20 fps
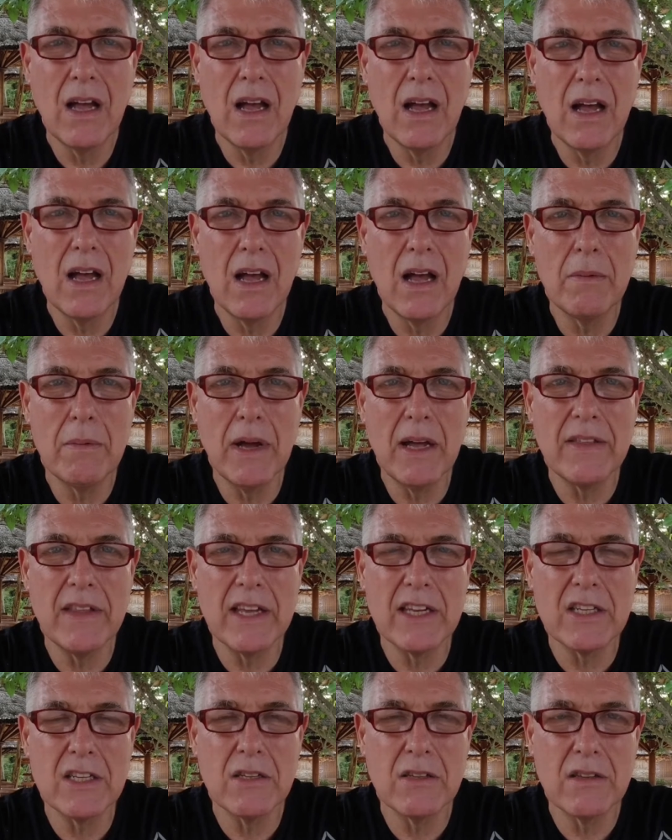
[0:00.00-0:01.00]
and
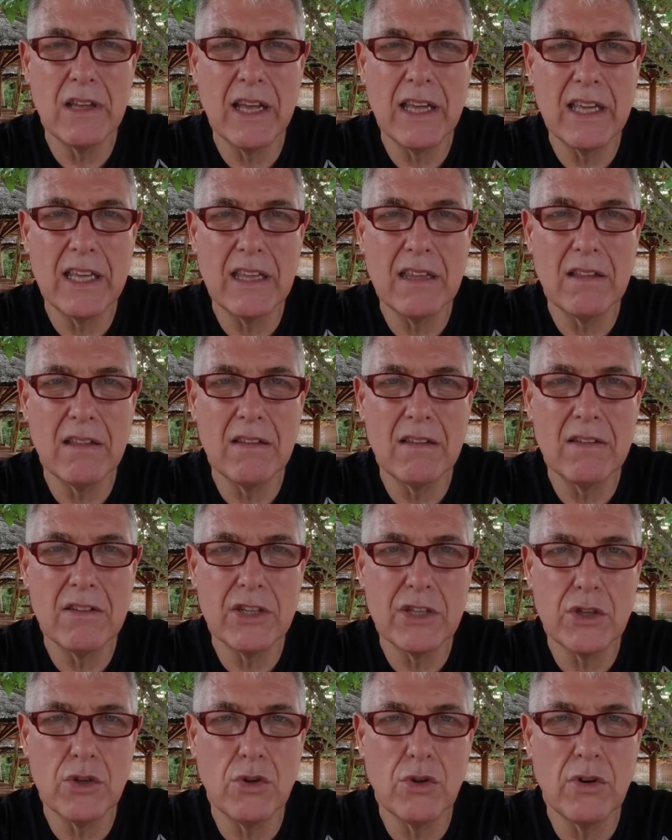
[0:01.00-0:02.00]
they
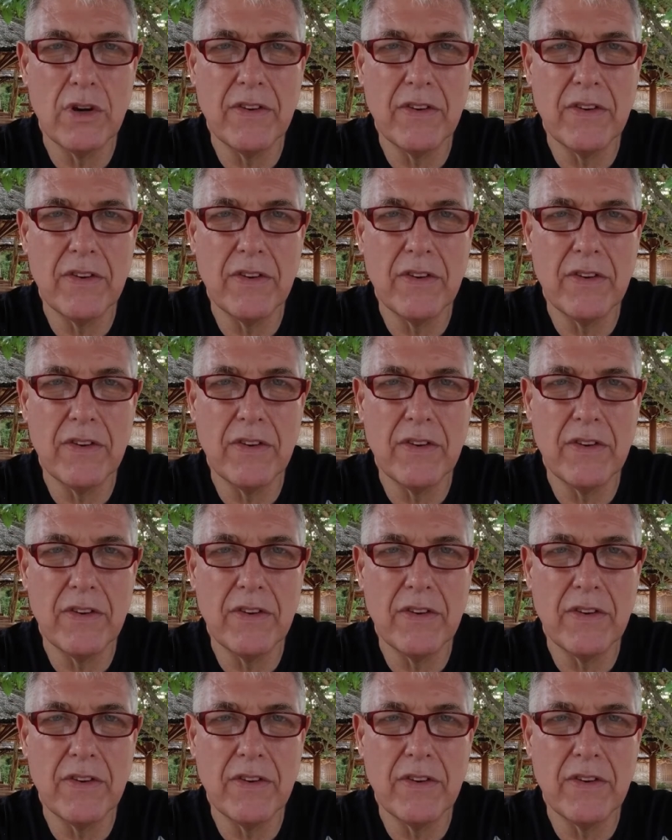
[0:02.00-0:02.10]
store